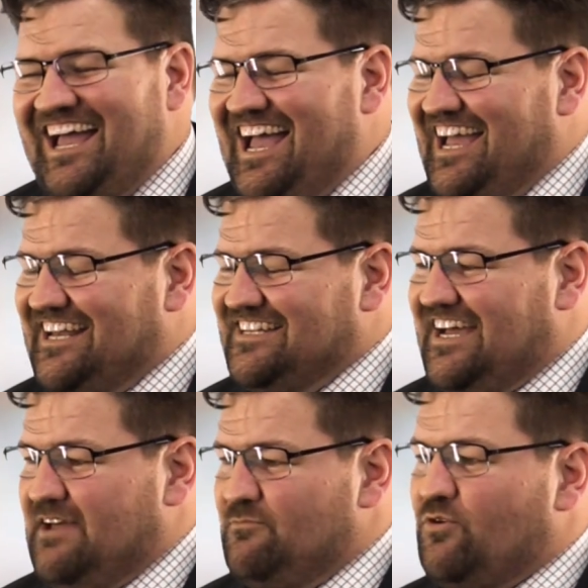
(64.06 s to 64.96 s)
Yeah.
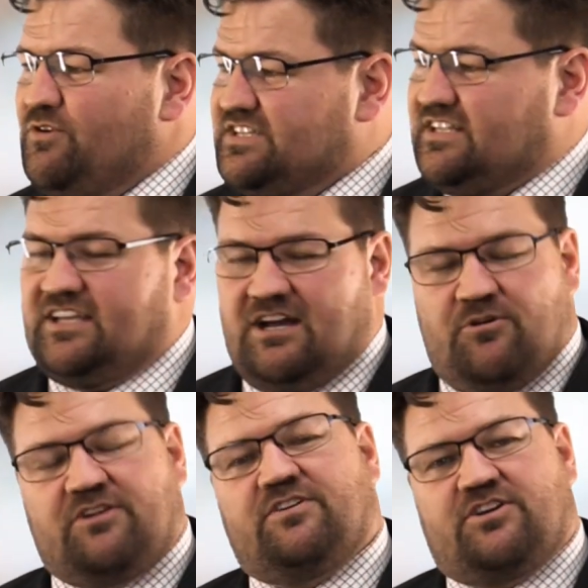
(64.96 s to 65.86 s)
And more recently, I
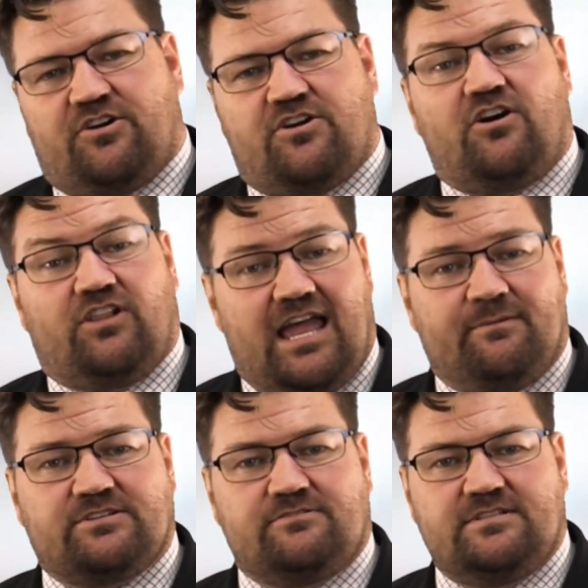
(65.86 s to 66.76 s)
worked for Coca-Cola
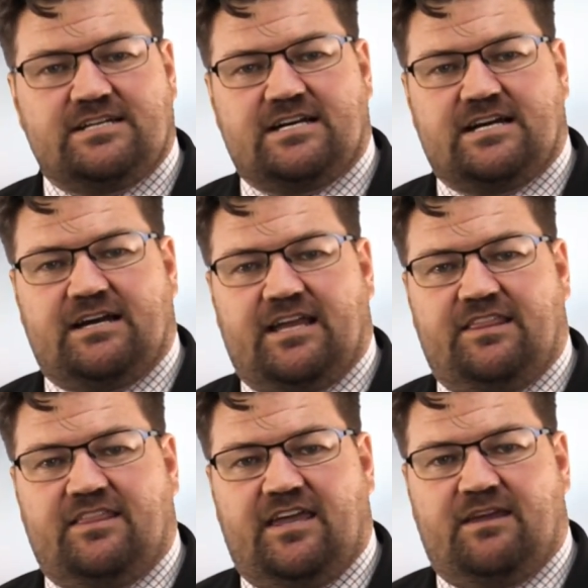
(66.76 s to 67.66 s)
Amatil
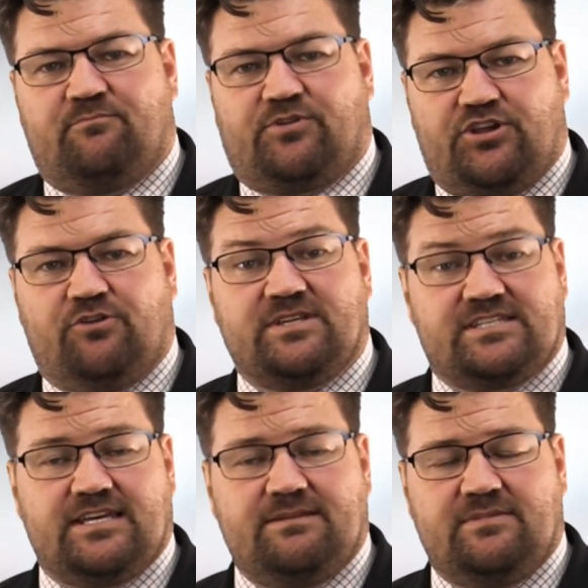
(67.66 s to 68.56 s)
in their procurement
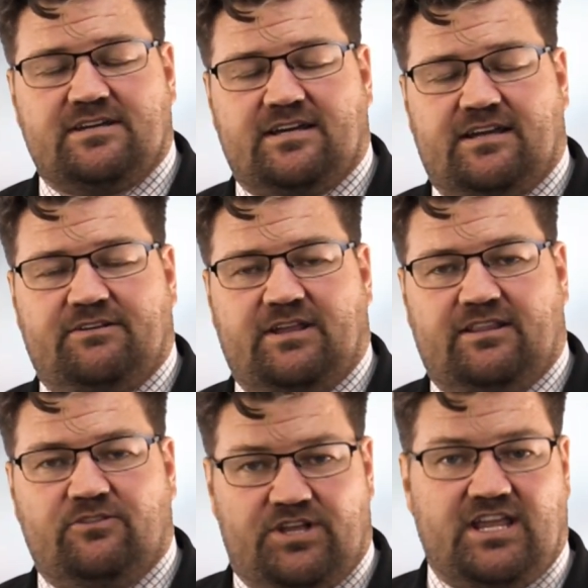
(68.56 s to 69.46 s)
team,
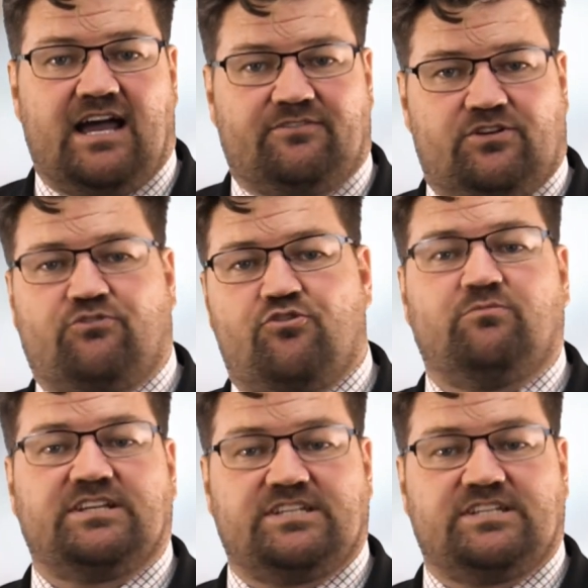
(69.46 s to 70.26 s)
looking after group